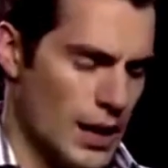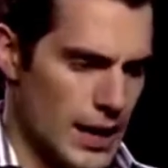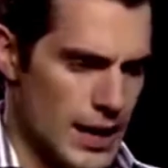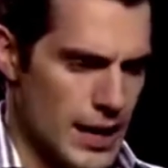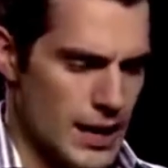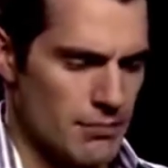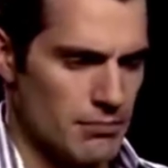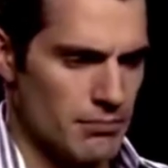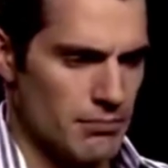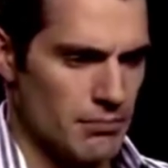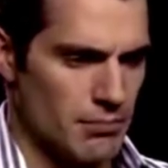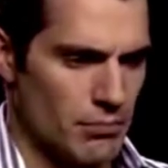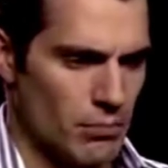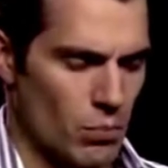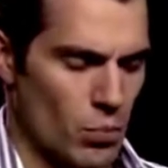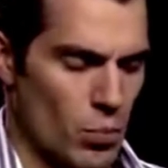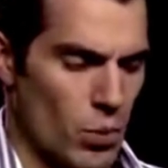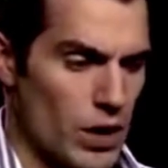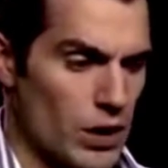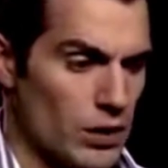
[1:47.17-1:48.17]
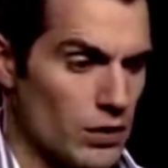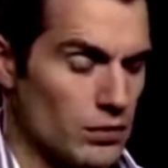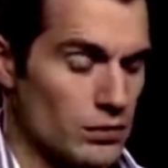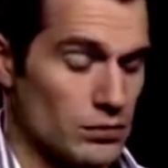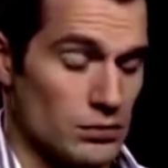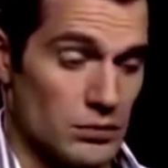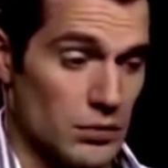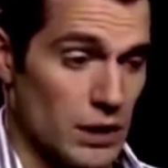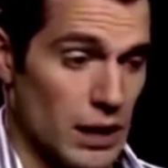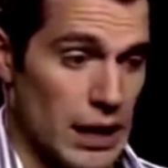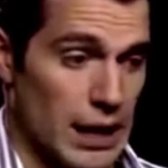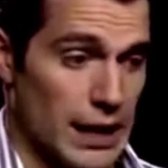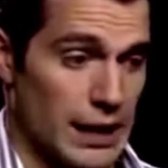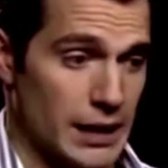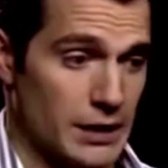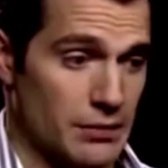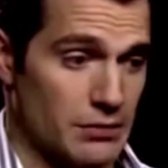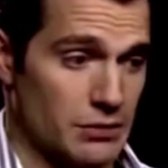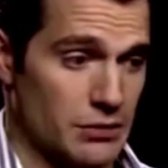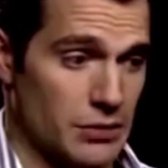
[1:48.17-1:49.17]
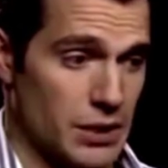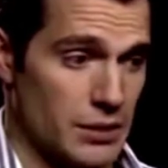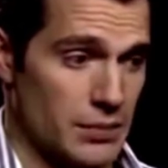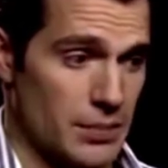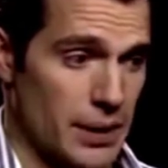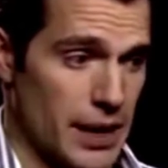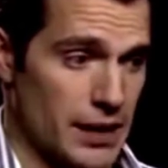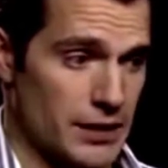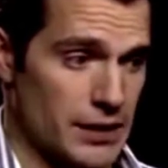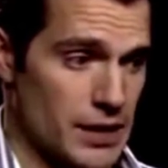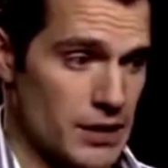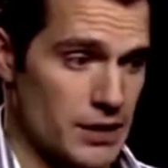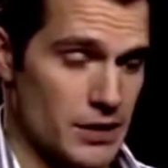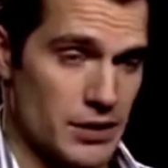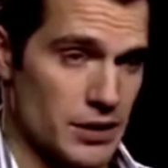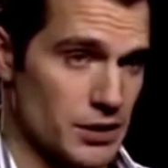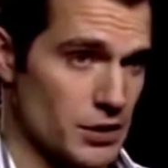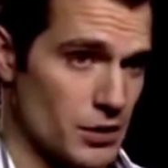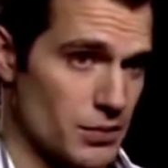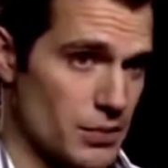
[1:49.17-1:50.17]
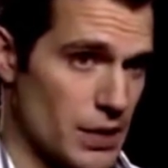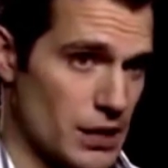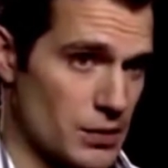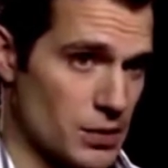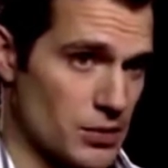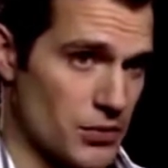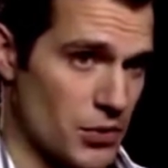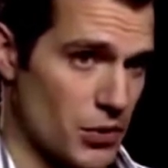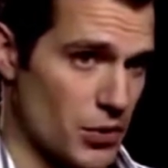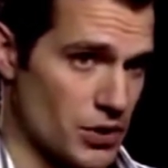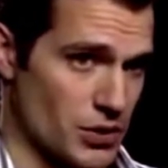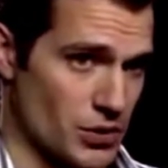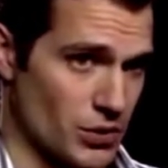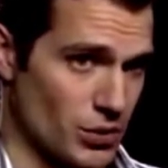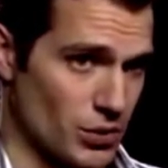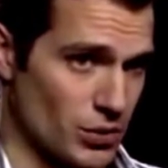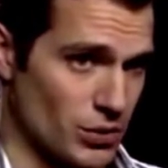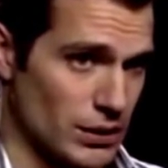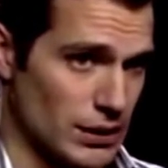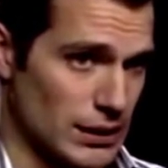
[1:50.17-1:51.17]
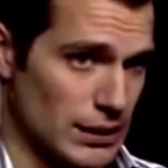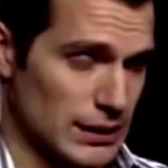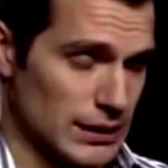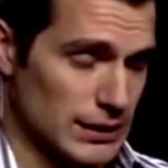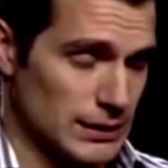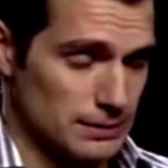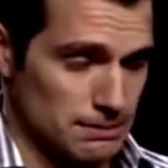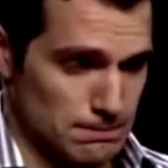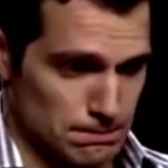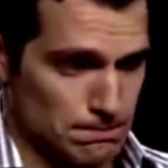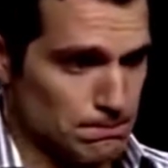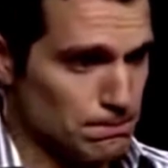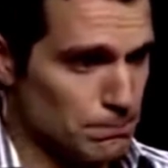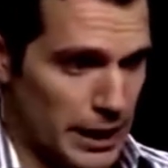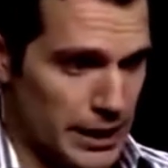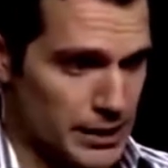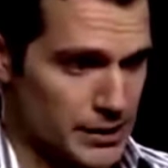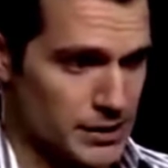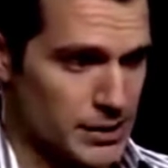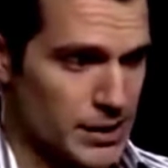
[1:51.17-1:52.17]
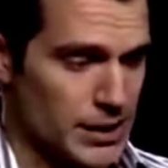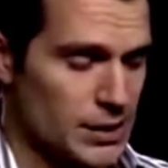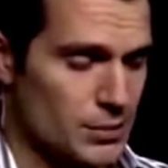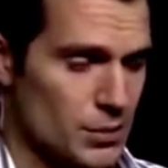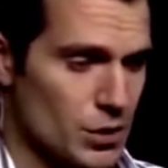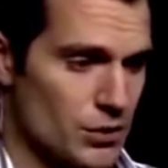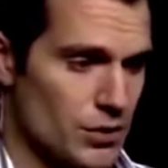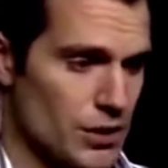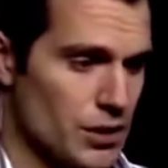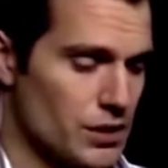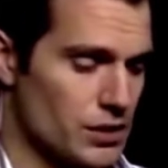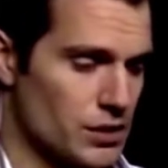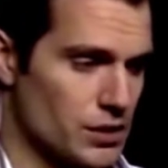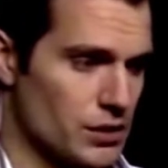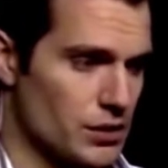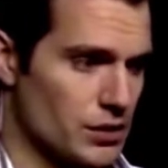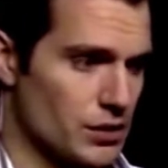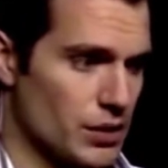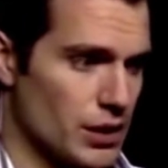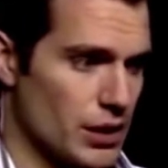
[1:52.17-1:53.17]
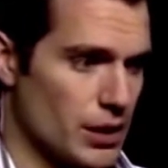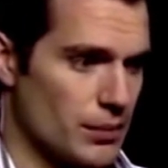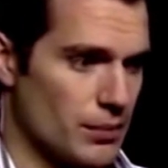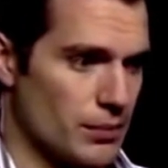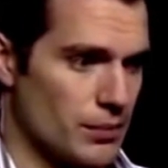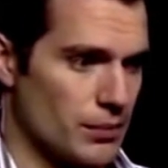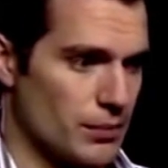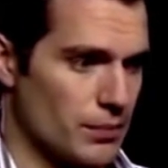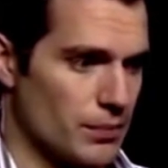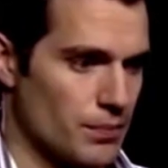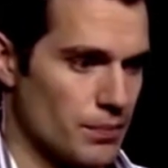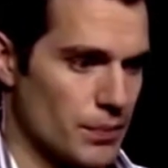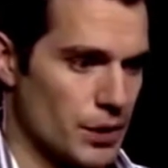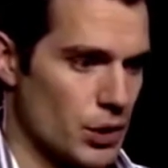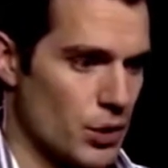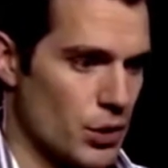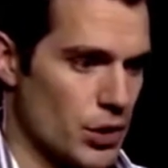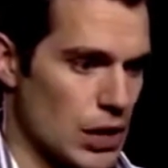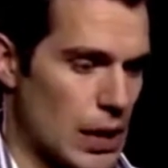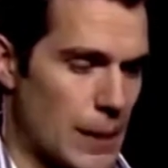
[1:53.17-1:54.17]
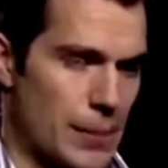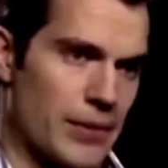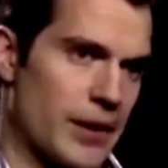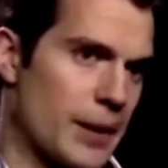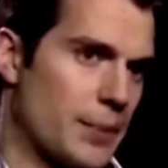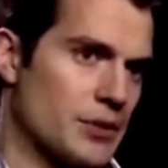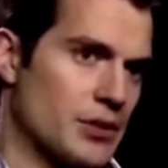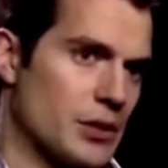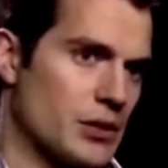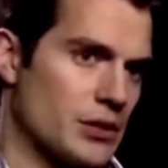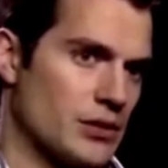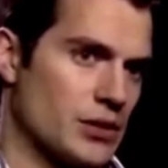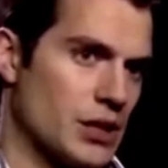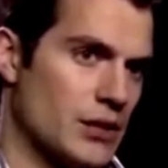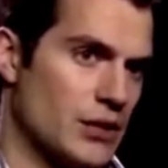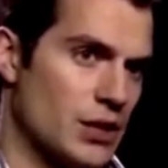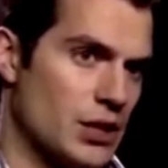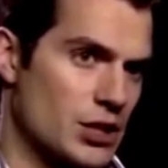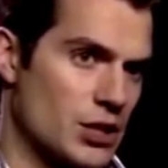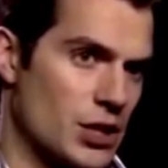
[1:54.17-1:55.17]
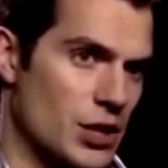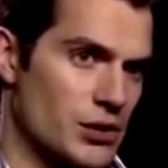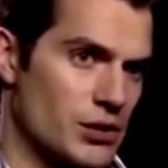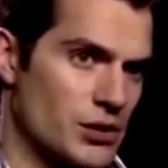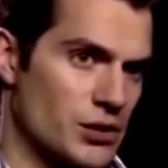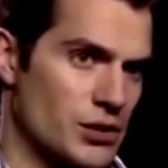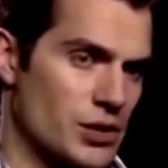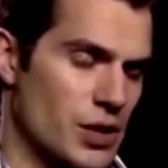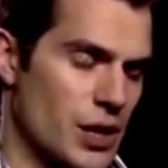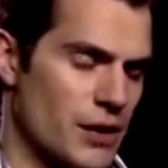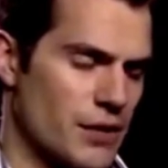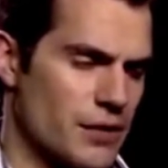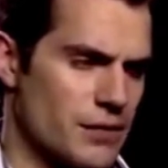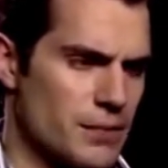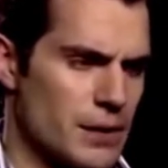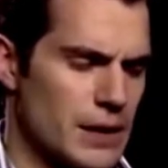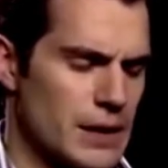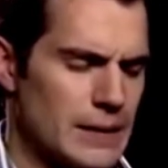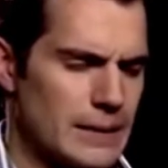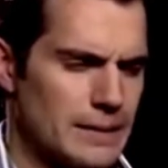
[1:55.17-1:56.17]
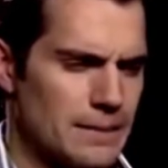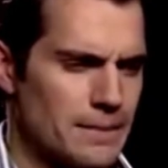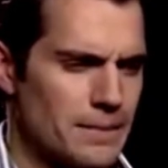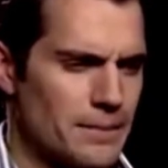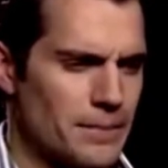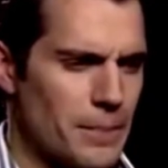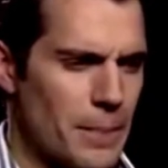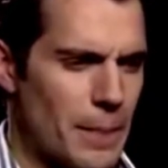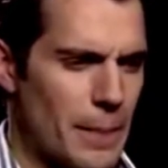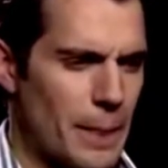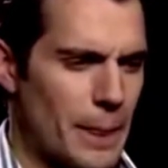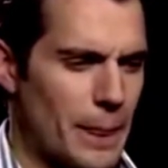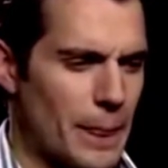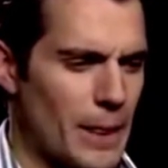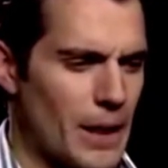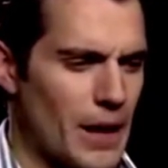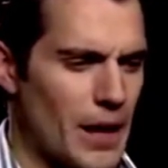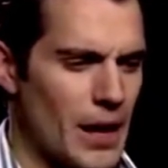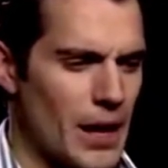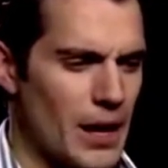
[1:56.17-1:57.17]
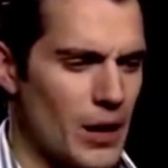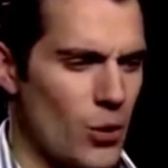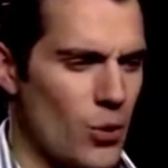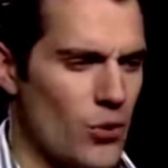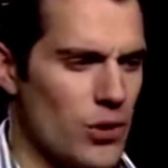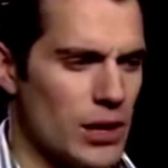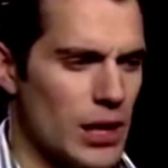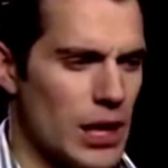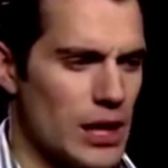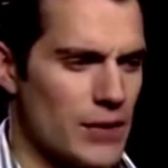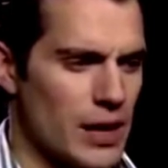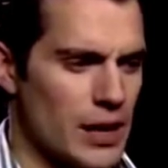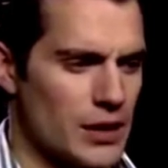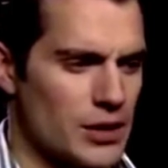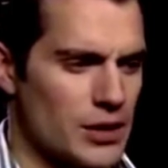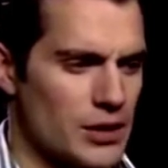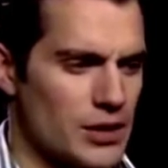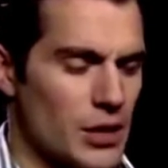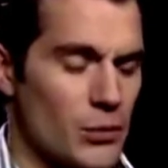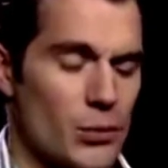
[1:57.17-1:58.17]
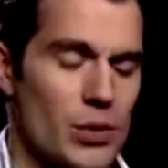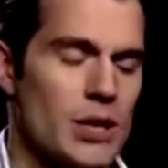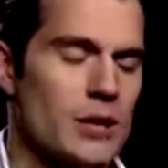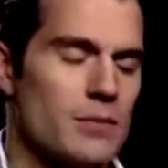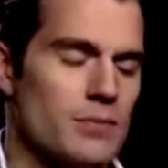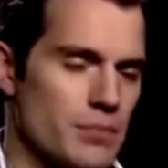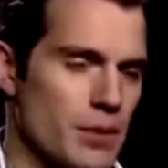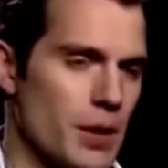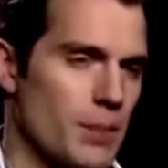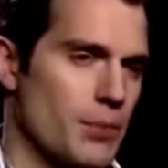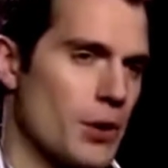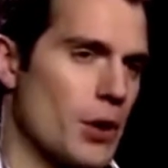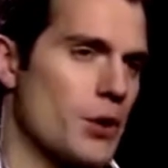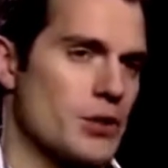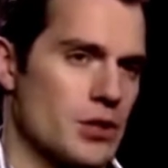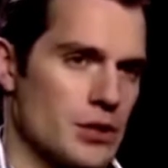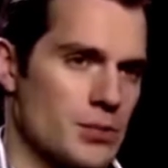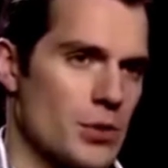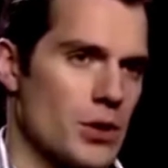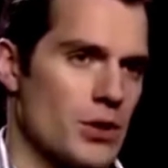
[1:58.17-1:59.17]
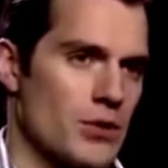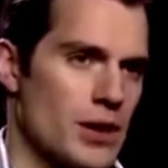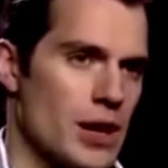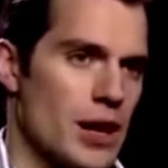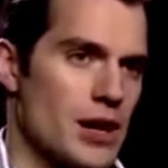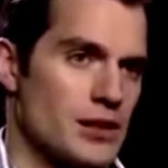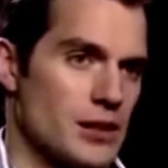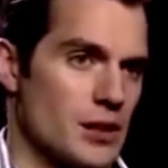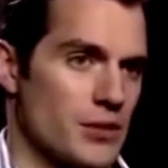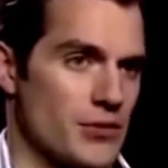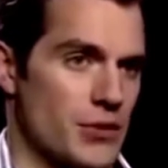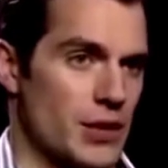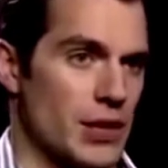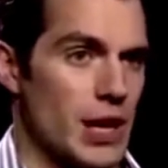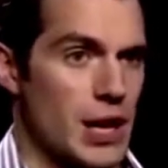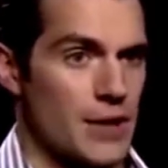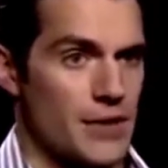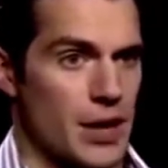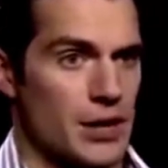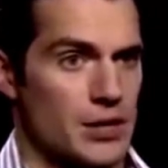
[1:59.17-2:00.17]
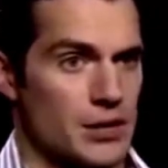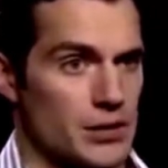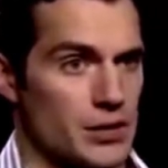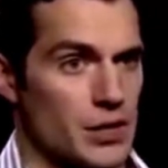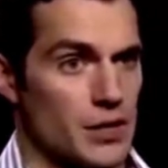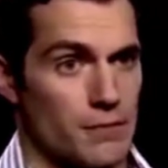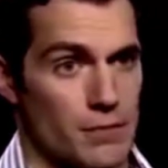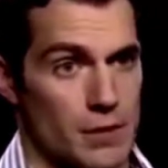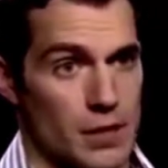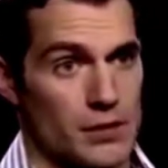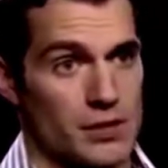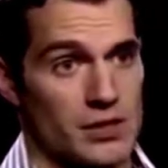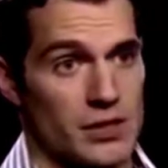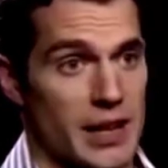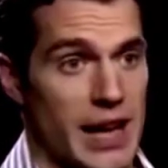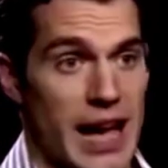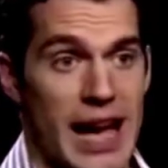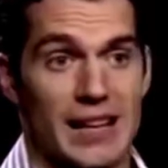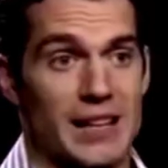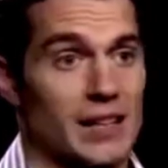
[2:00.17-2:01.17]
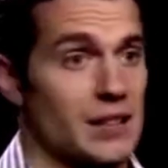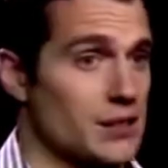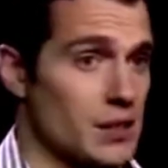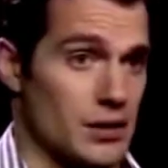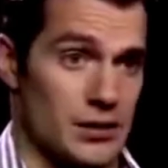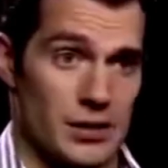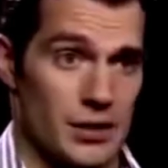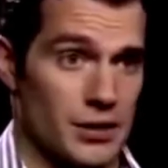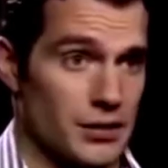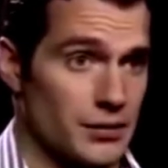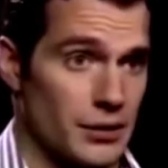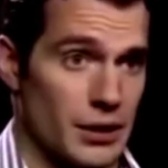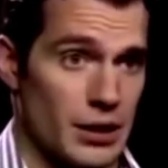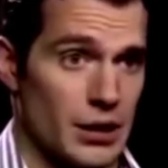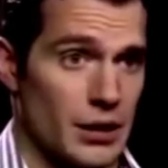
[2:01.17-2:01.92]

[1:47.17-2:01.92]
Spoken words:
Well, I didn't pay attention to the Supermans before at all. I'd seen the movies and quite a couple of episodes of TV shows and stuff, but all the live action stuff, we approached this movie as if the live action stuff previously hadn't existed.